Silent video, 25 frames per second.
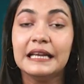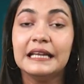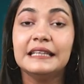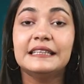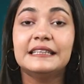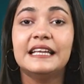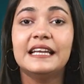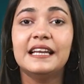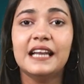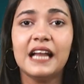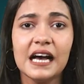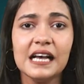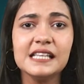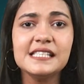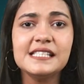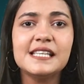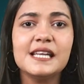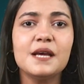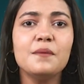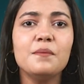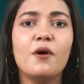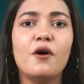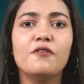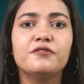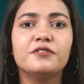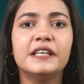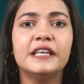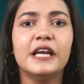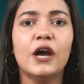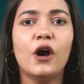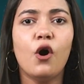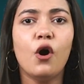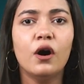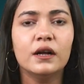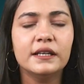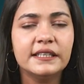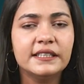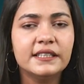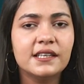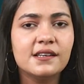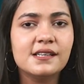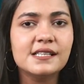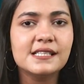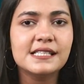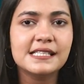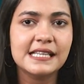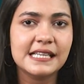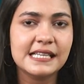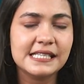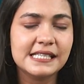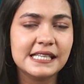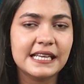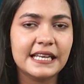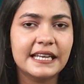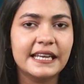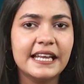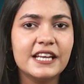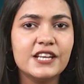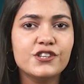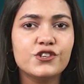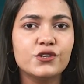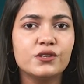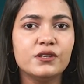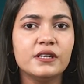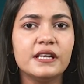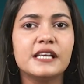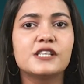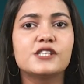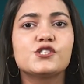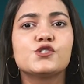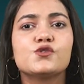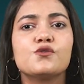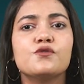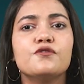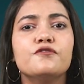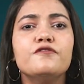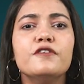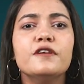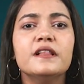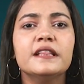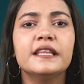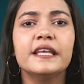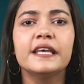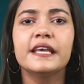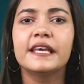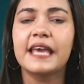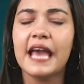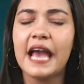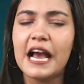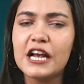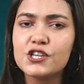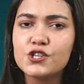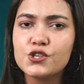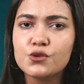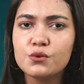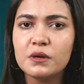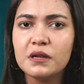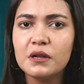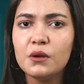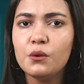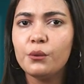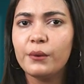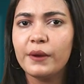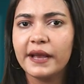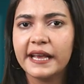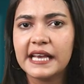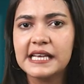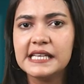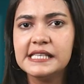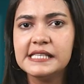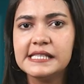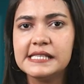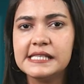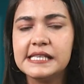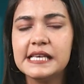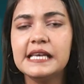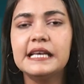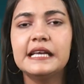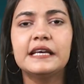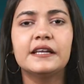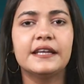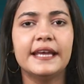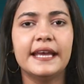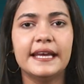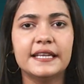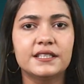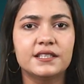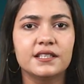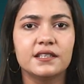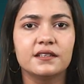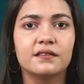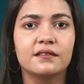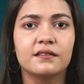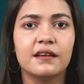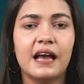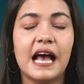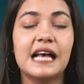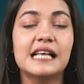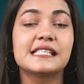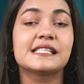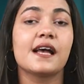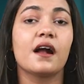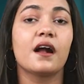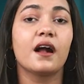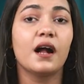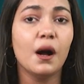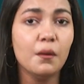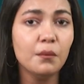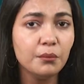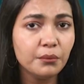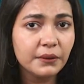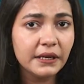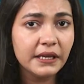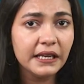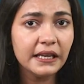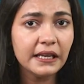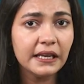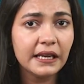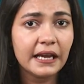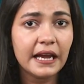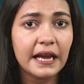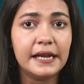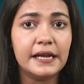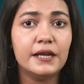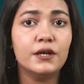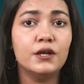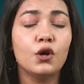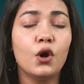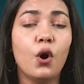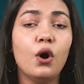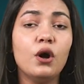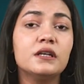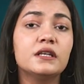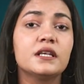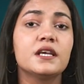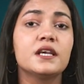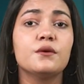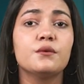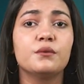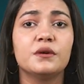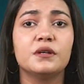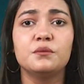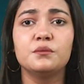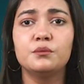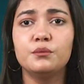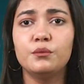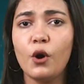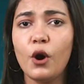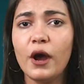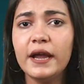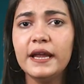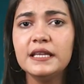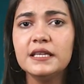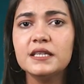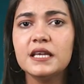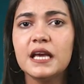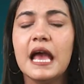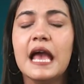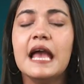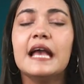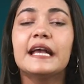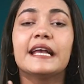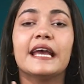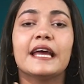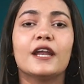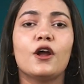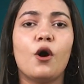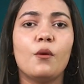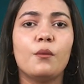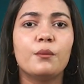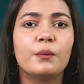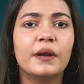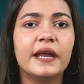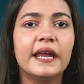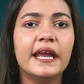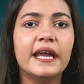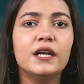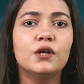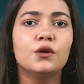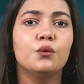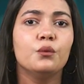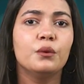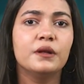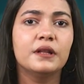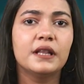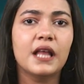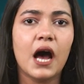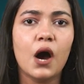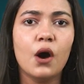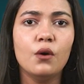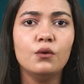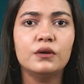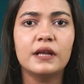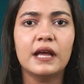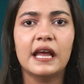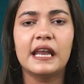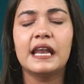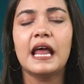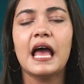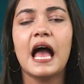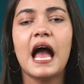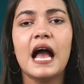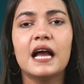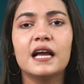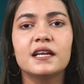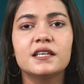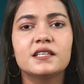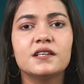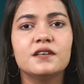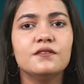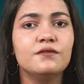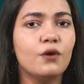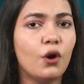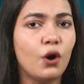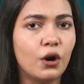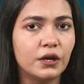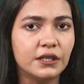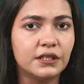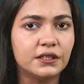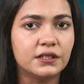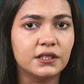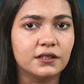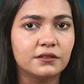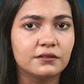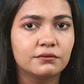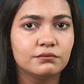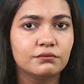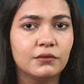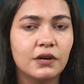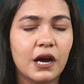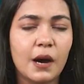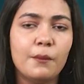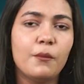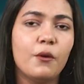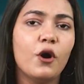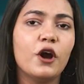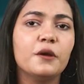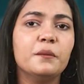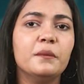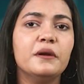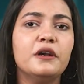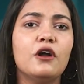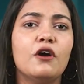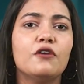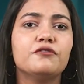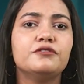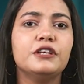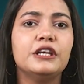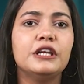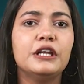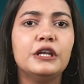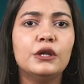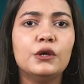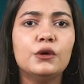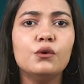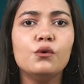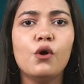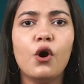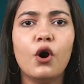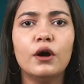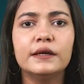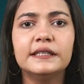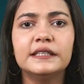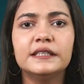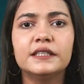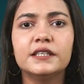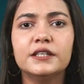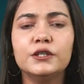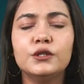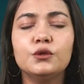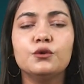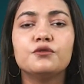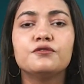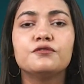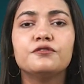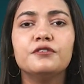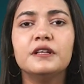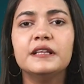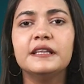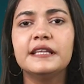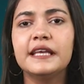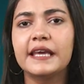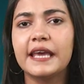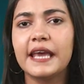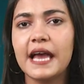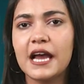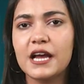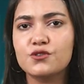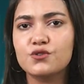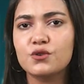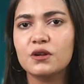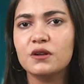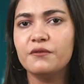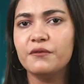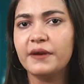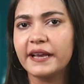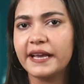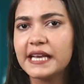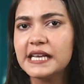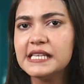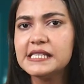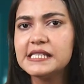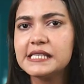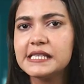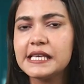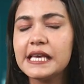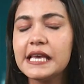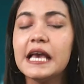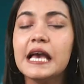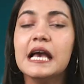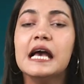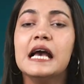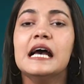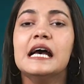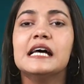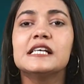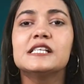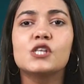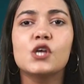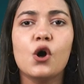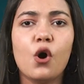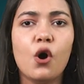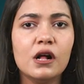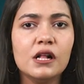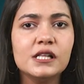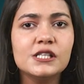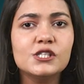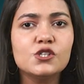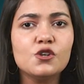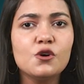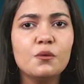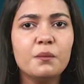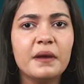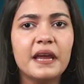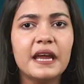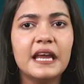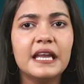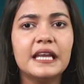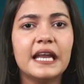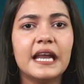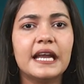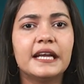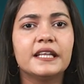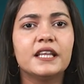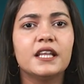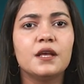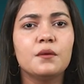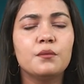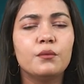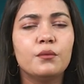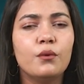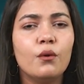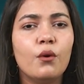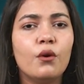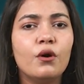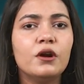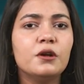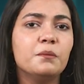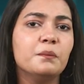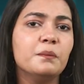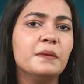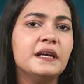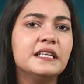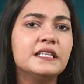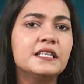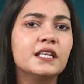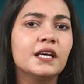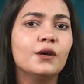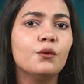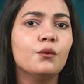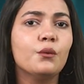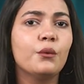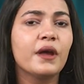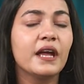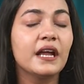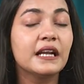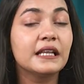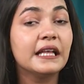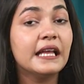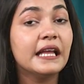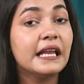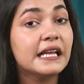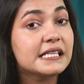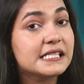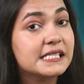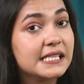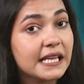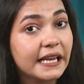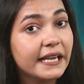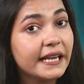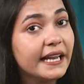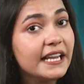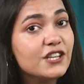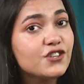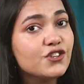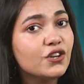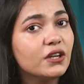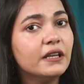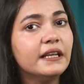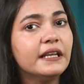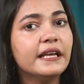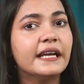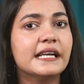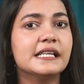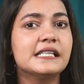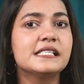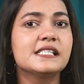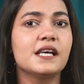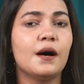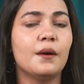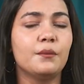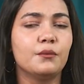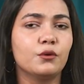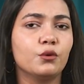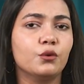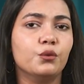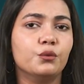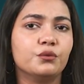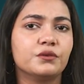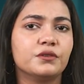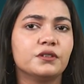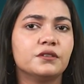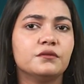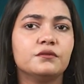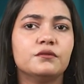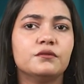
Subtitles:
The last step of the auditor's resignation is to fill the casual vacancy created, as a company and not given point can operate without an active auditor. Appointment of the new auditor to fill the casual vacancy is also made at the board meeting where the resignation gets approved.